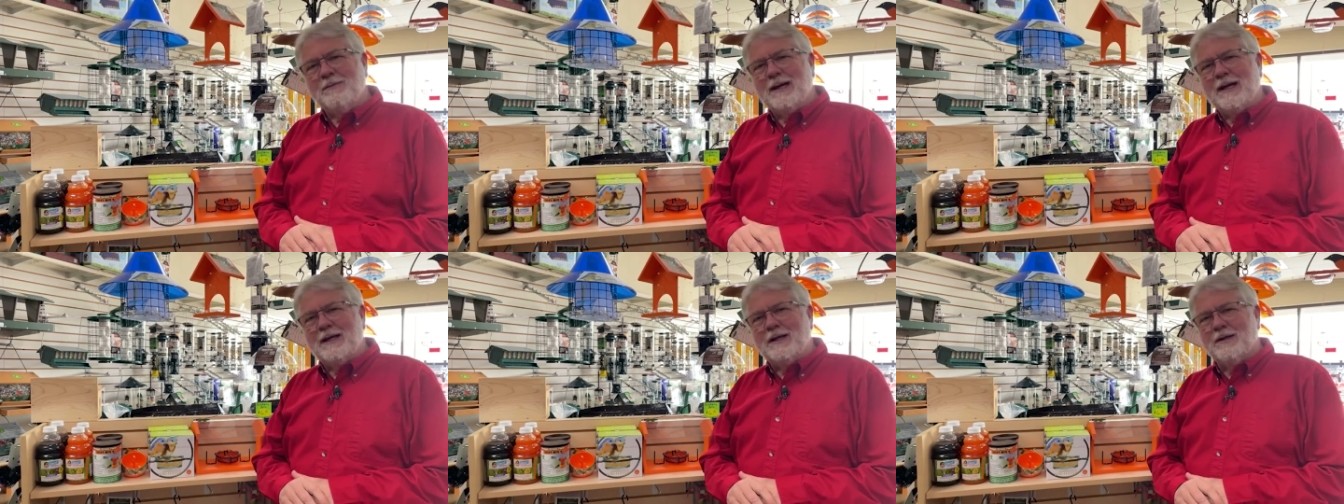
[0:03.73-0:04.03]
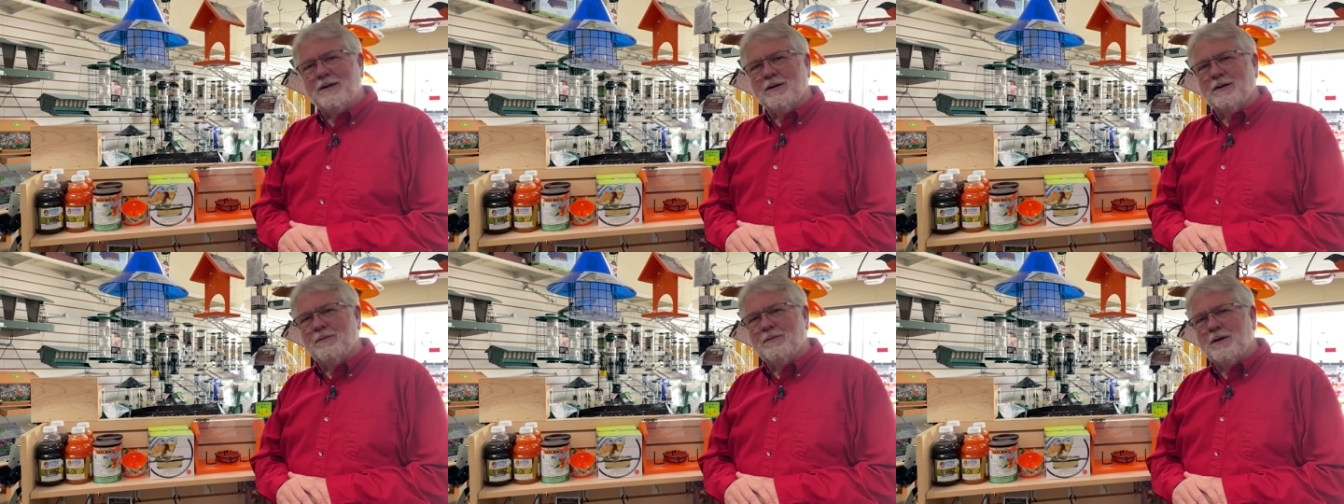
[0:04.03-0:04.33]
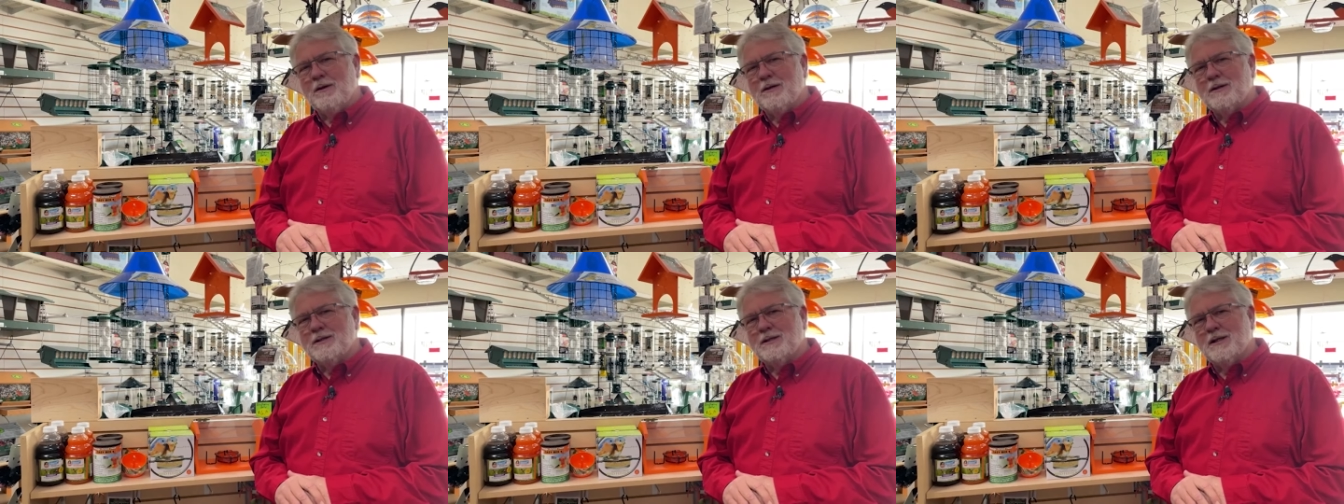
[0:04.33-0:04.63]
Backyard
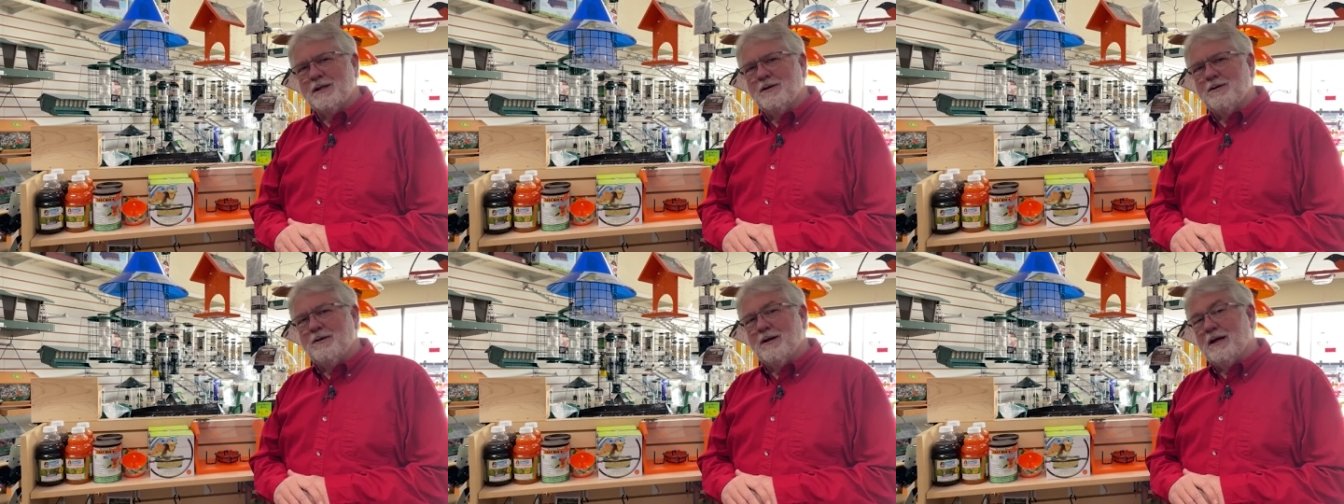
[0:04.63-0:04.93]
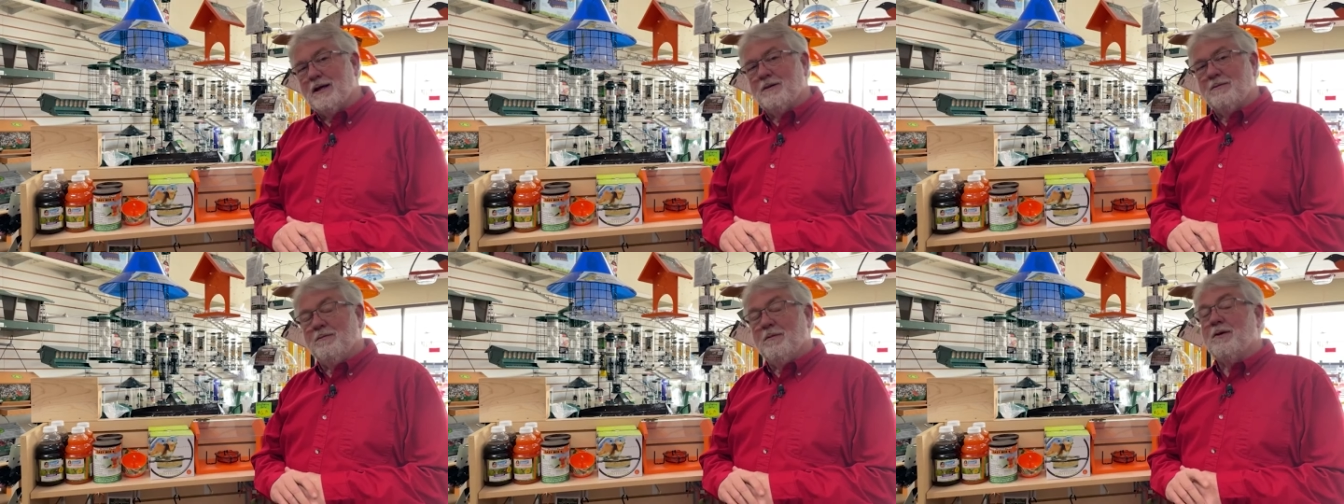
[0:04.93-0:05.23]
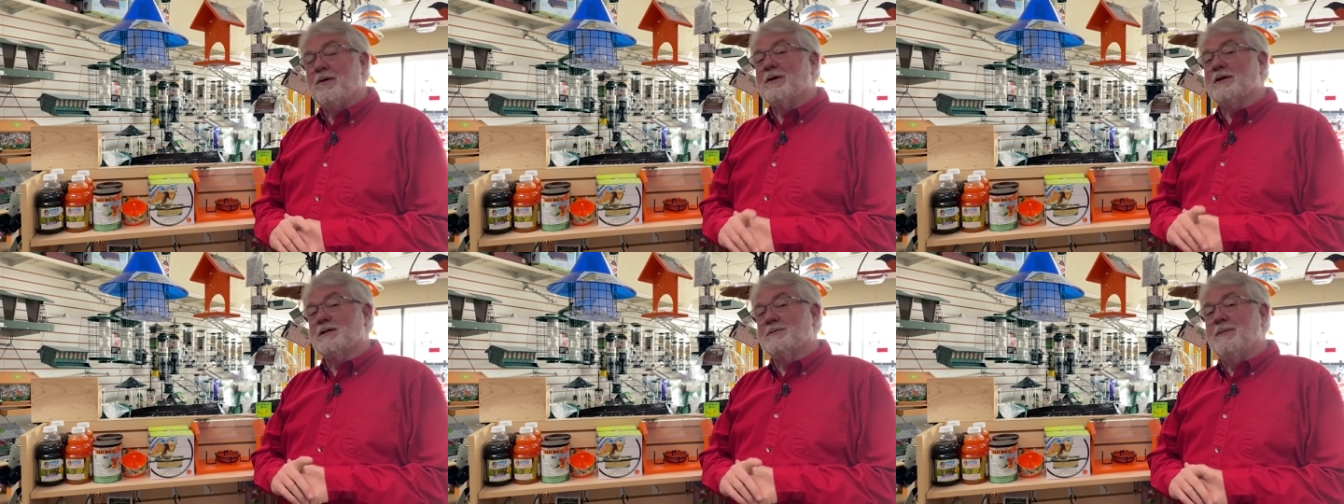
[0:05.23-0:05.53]
Bird Center and
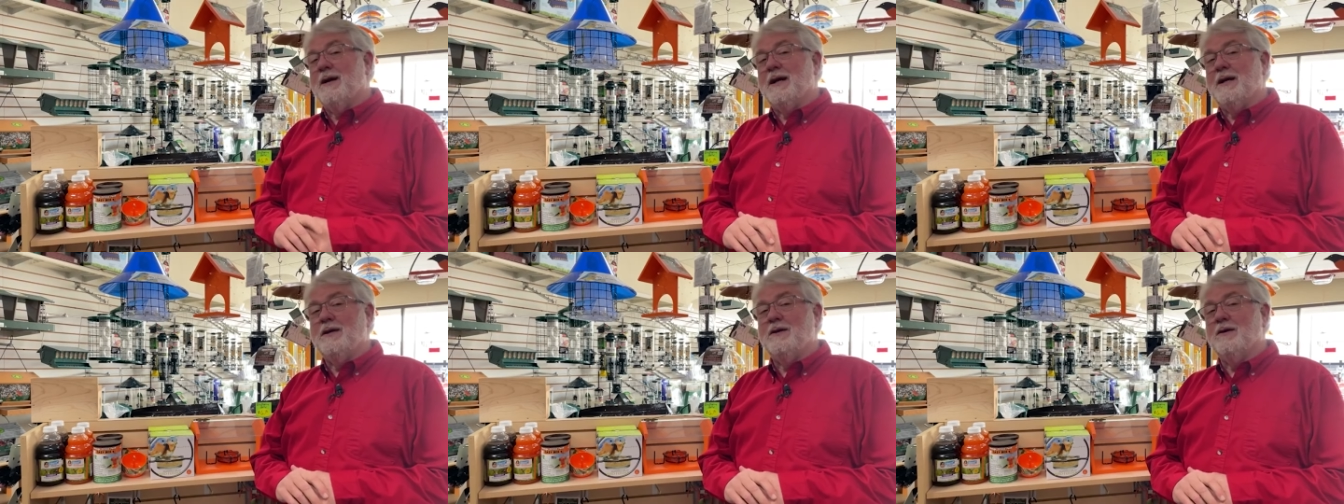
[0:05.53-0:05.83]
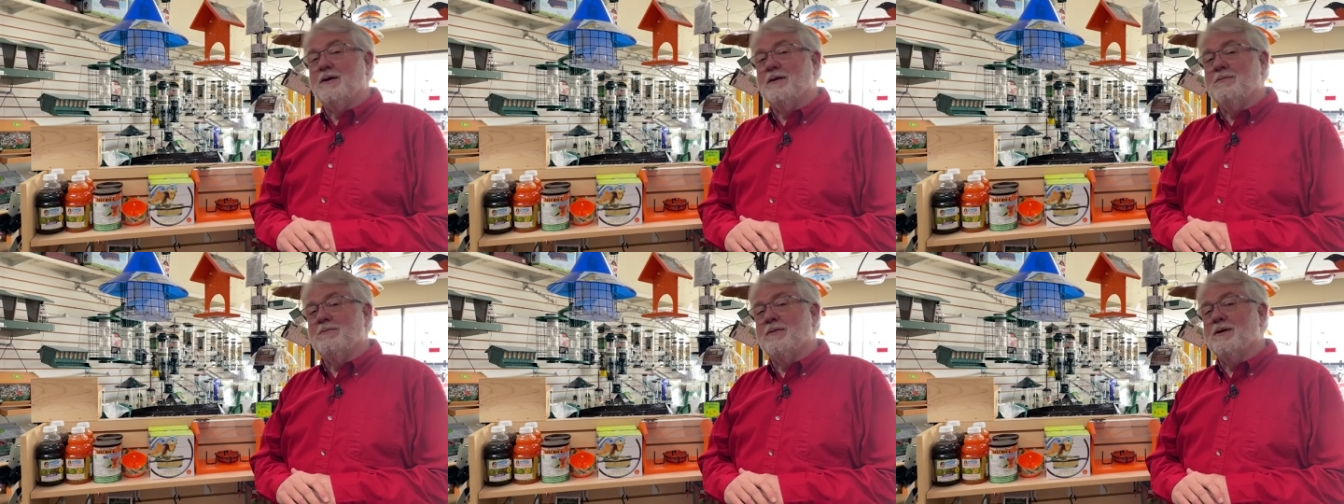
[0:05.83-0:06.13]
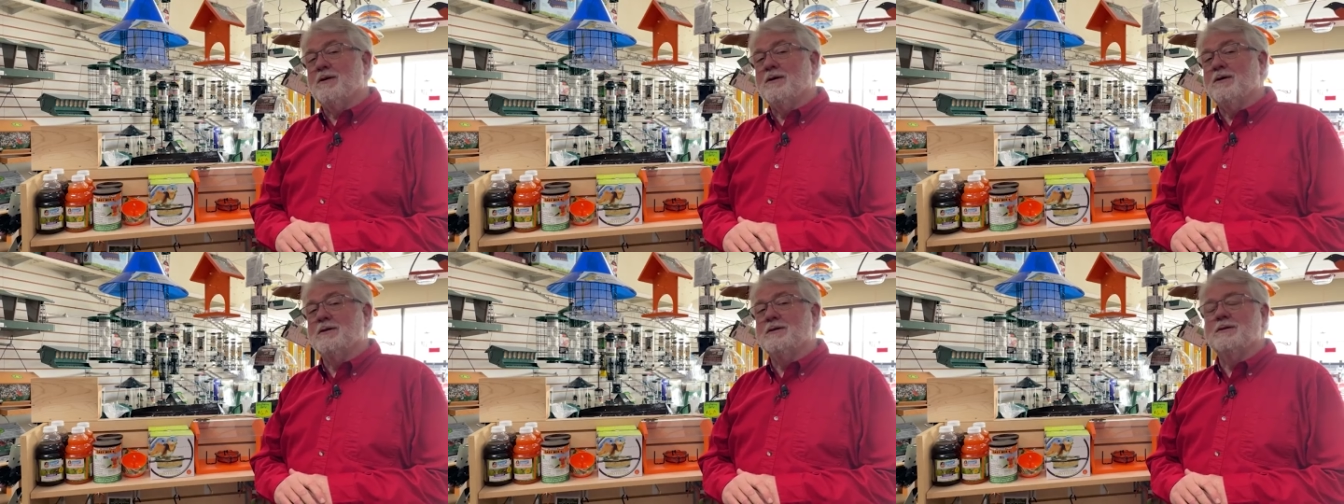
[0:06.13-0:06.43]
Mark's Backyard
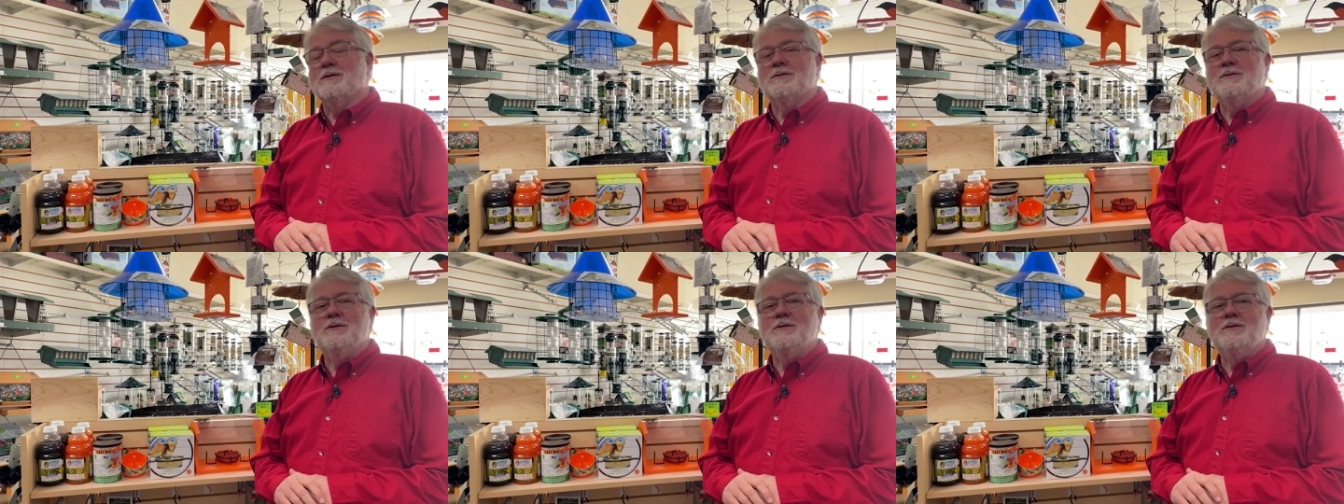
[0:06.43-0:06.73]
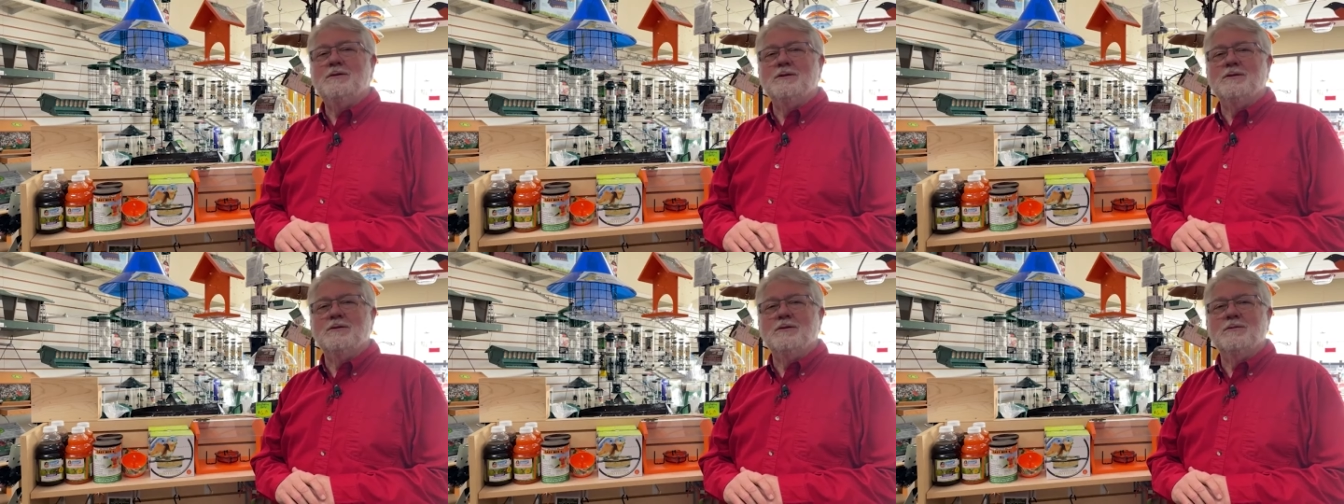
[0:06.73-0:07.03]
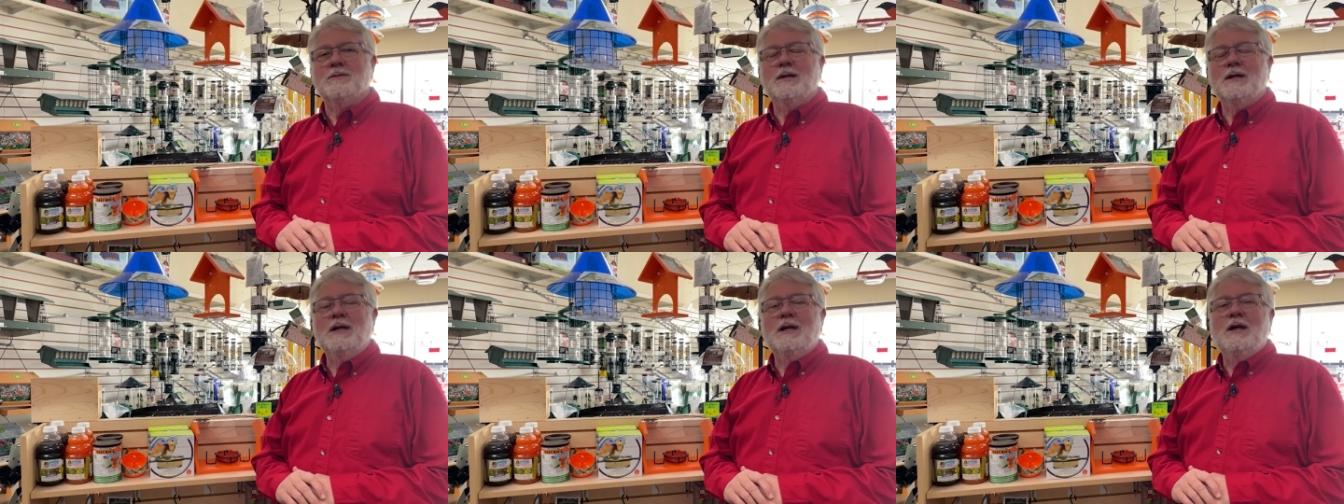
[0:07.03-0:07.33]
Birds on
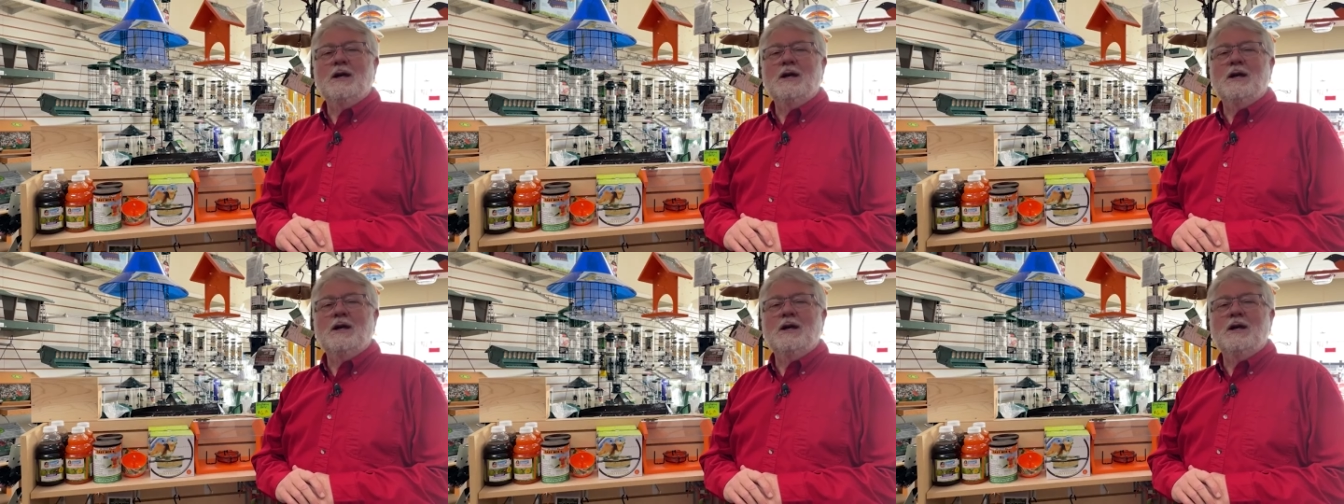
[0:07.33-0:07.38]
YouTube.